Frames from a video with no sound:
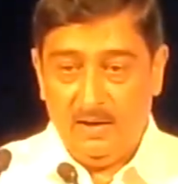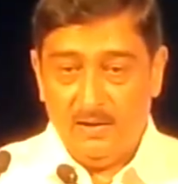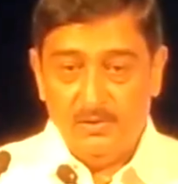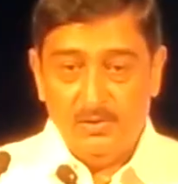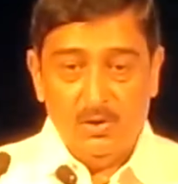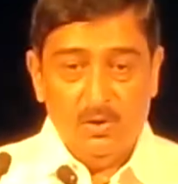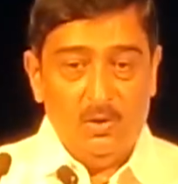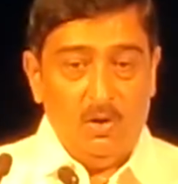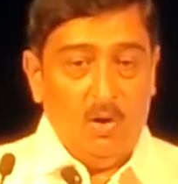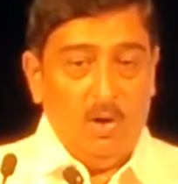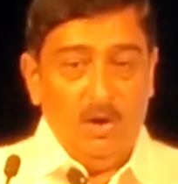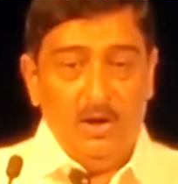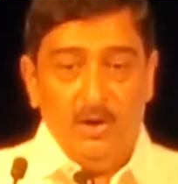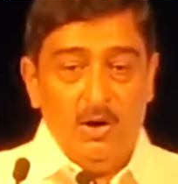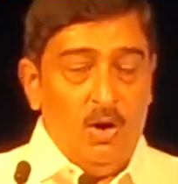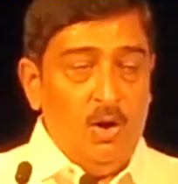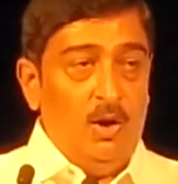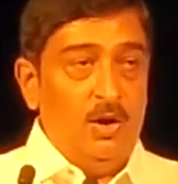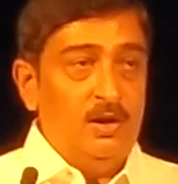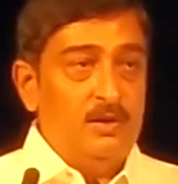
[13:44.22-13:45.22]
So all in
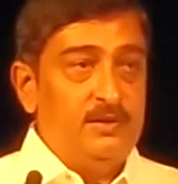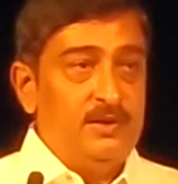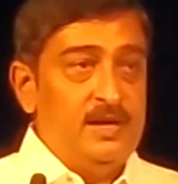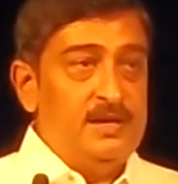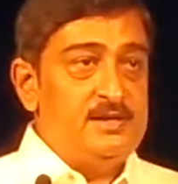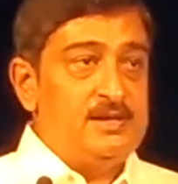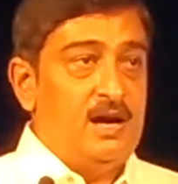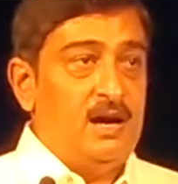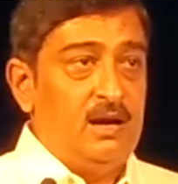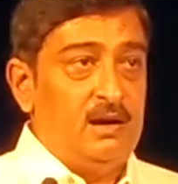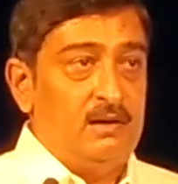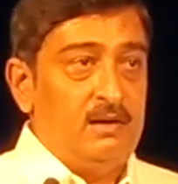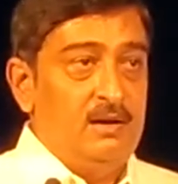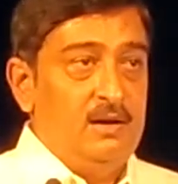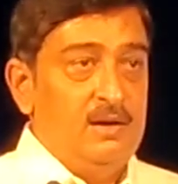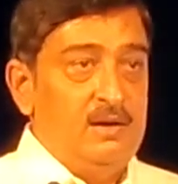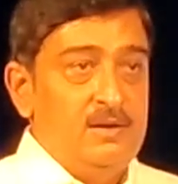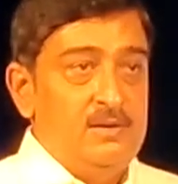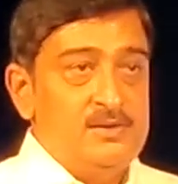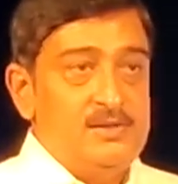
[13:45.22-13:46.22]
all, these
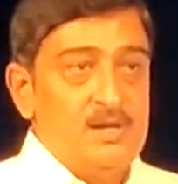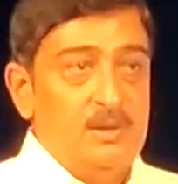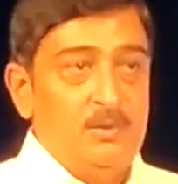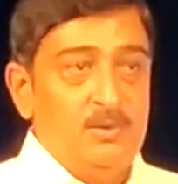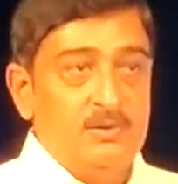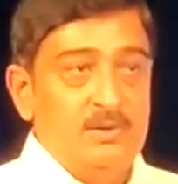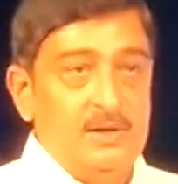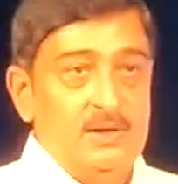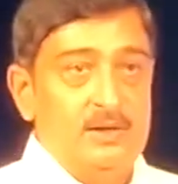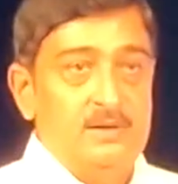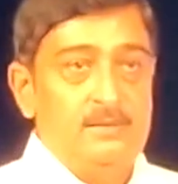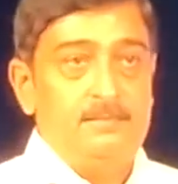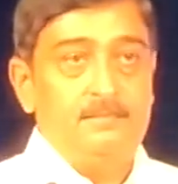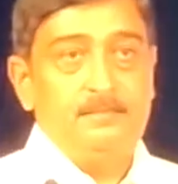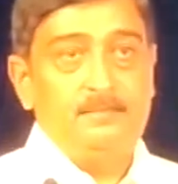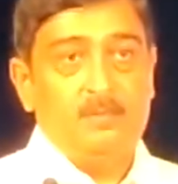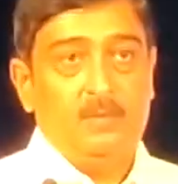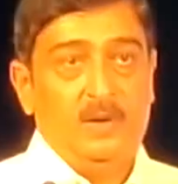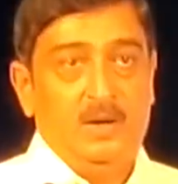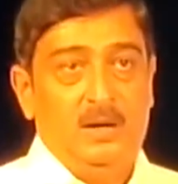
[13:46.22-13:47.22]
are some of the
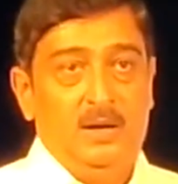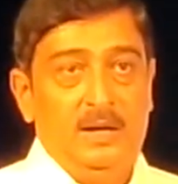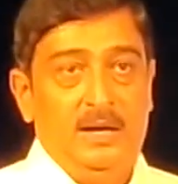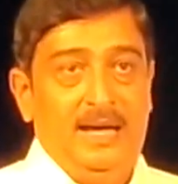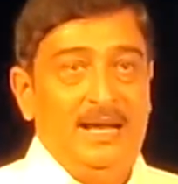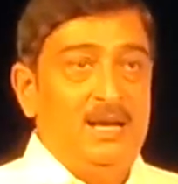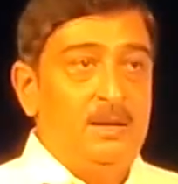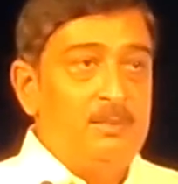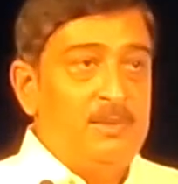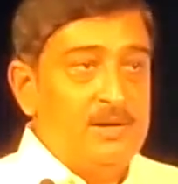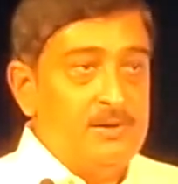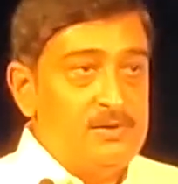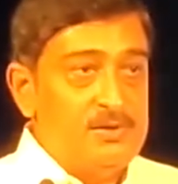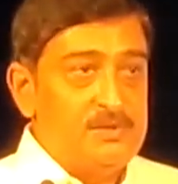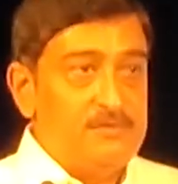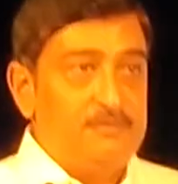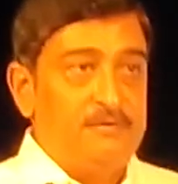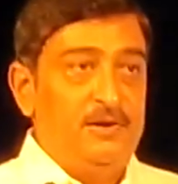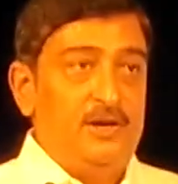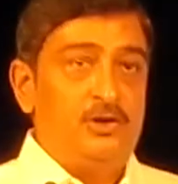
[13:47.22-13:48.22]

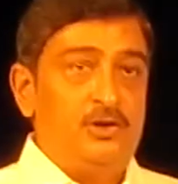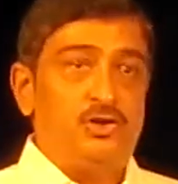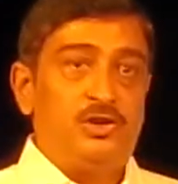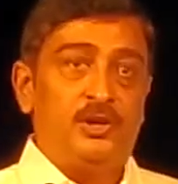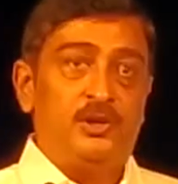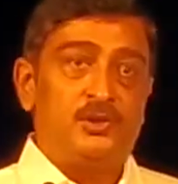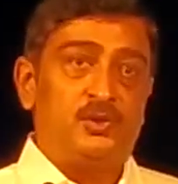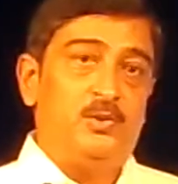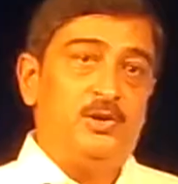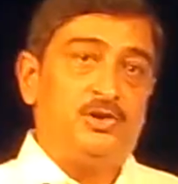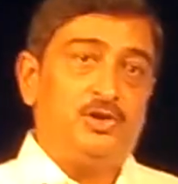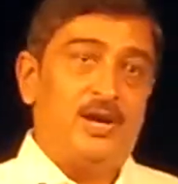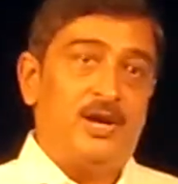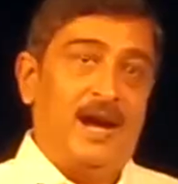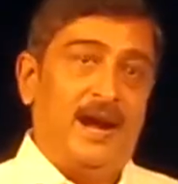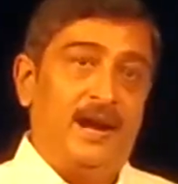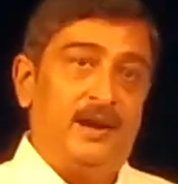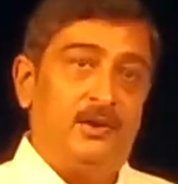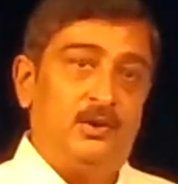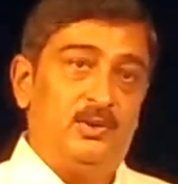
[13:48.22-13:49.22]
elements, features which
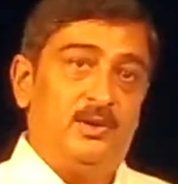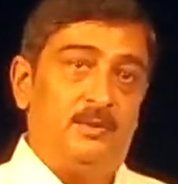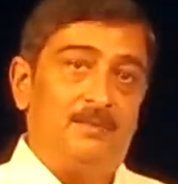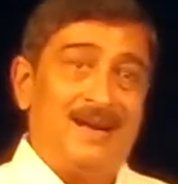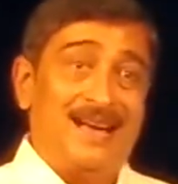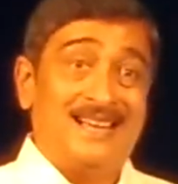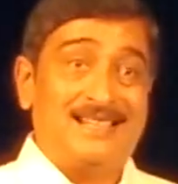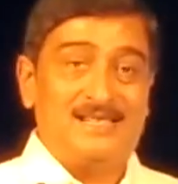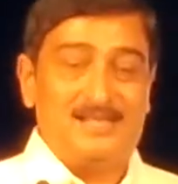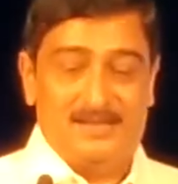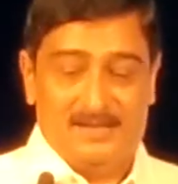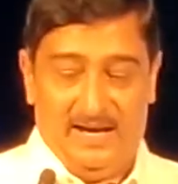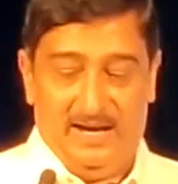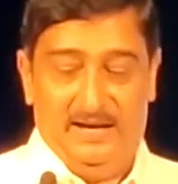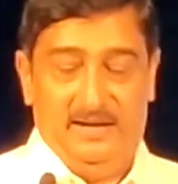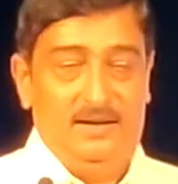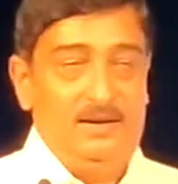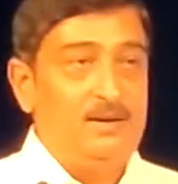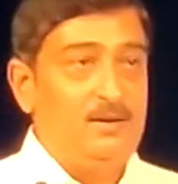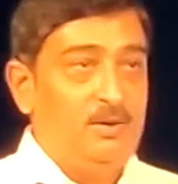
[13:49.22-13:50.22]
add to the MaXX
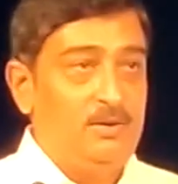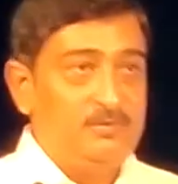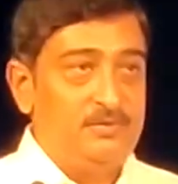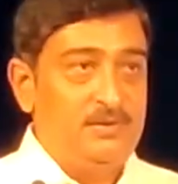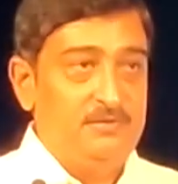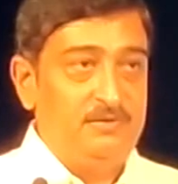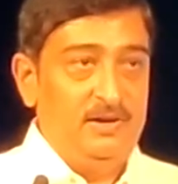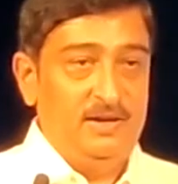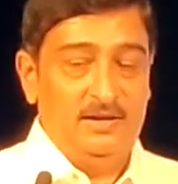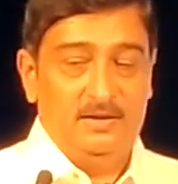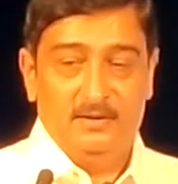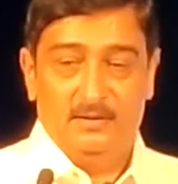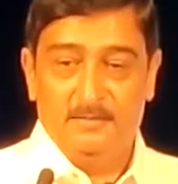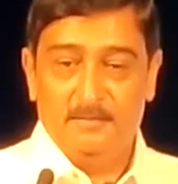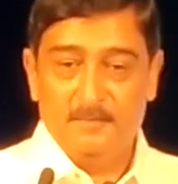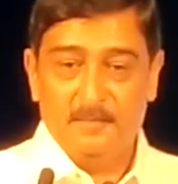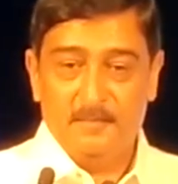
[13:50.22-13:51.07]
style of the vehicle.